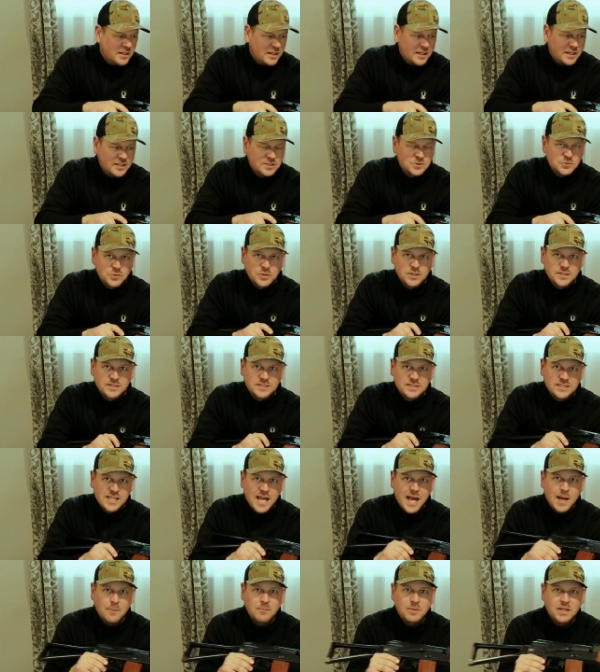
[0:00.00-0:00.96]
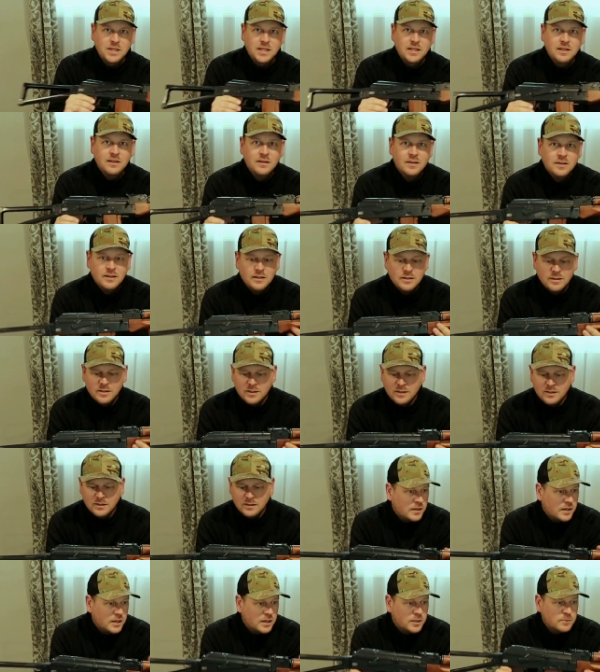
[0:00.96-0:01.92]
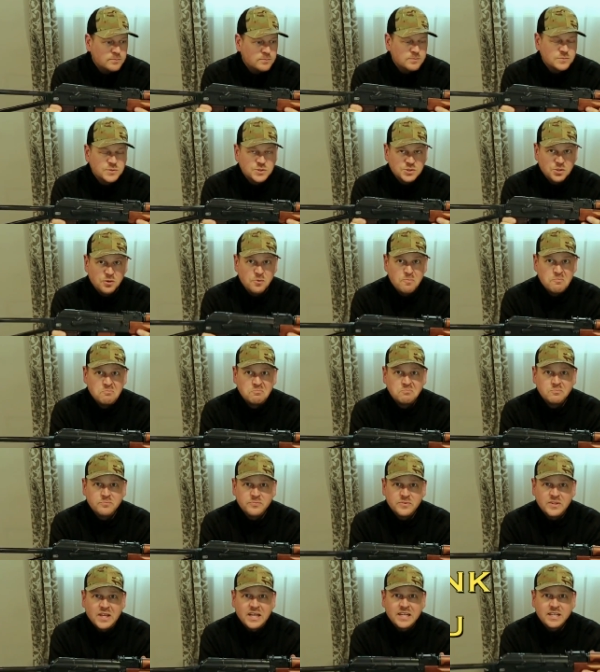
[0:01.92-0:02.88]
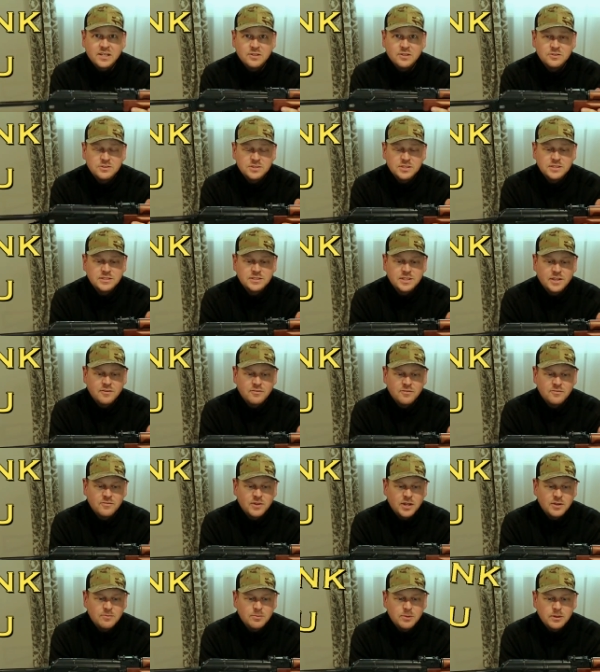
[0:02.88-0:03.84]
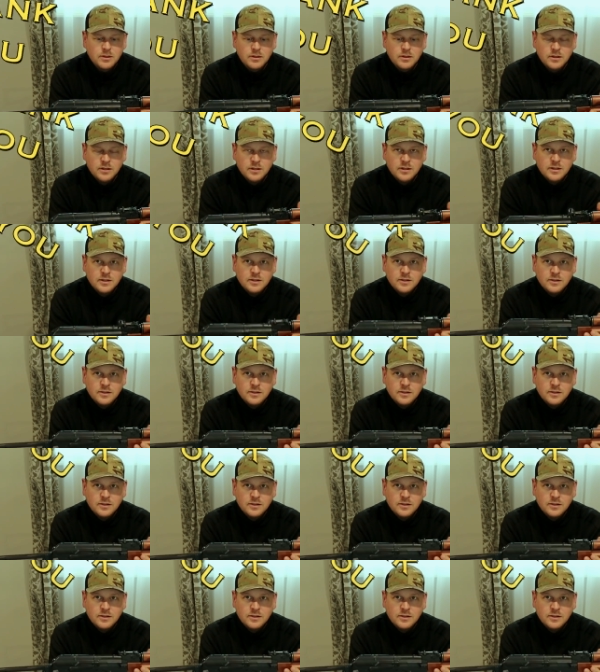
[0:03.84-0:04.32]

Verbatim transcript: It is really snappy. Um, so thank you C7 Viper